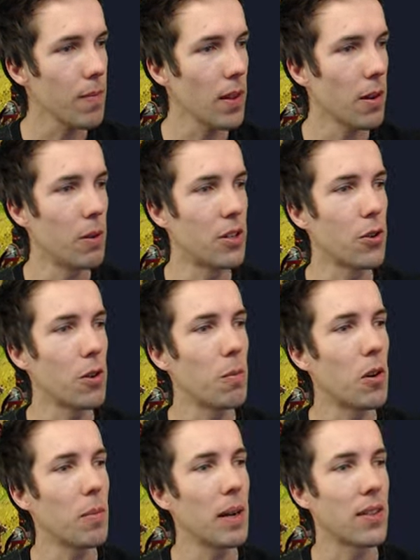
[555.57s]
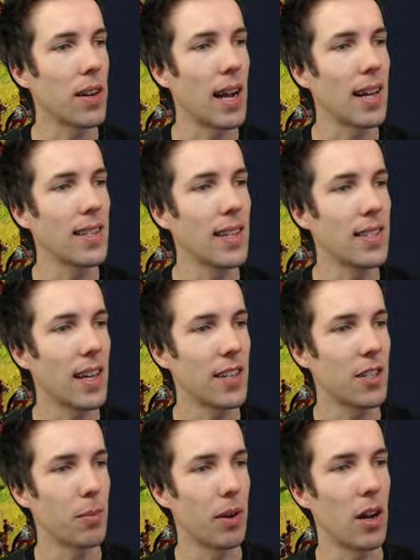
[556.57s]
We talk more about the content
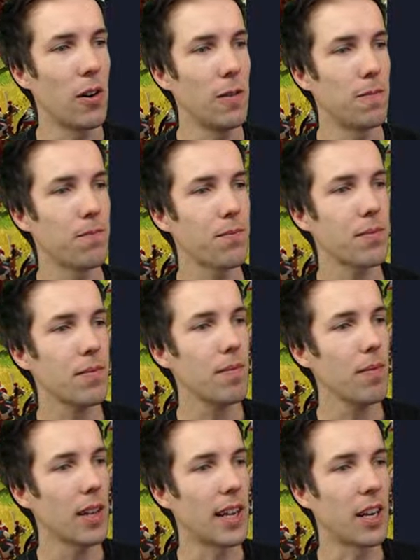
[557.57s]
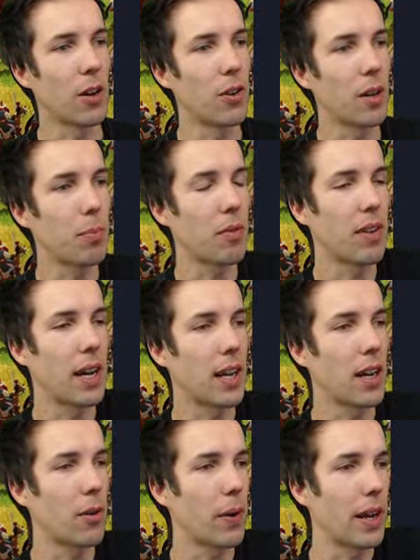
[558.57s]
editor below, including providing
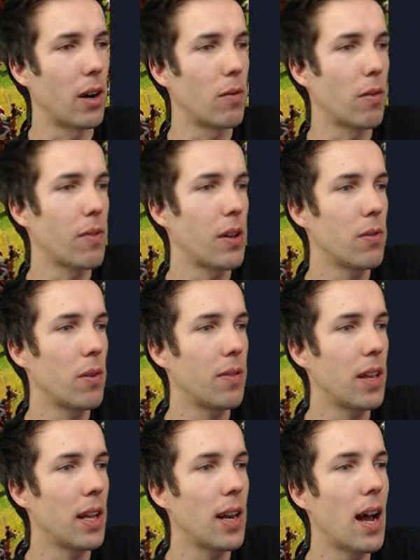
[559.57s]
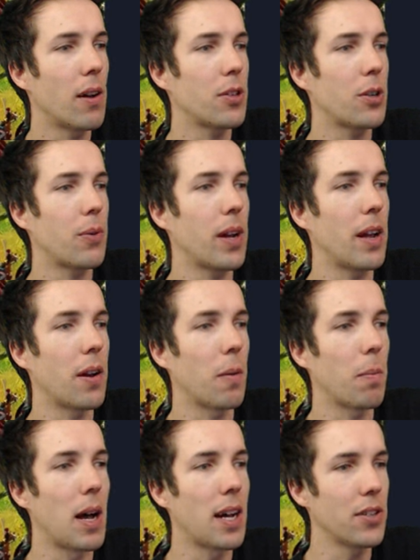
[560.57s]
a quick overview of the in-house created
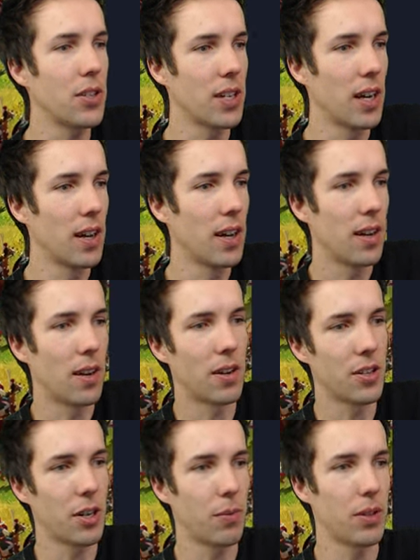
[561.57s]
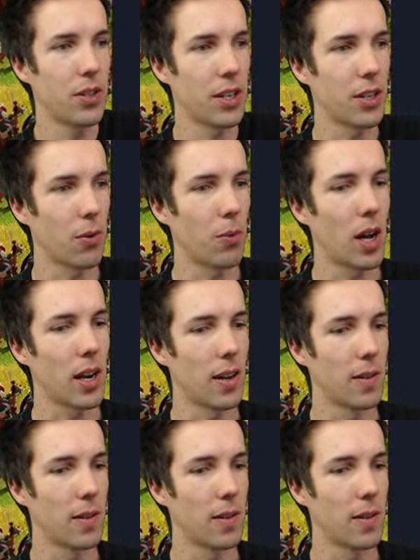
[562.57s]
mods launching with Season one.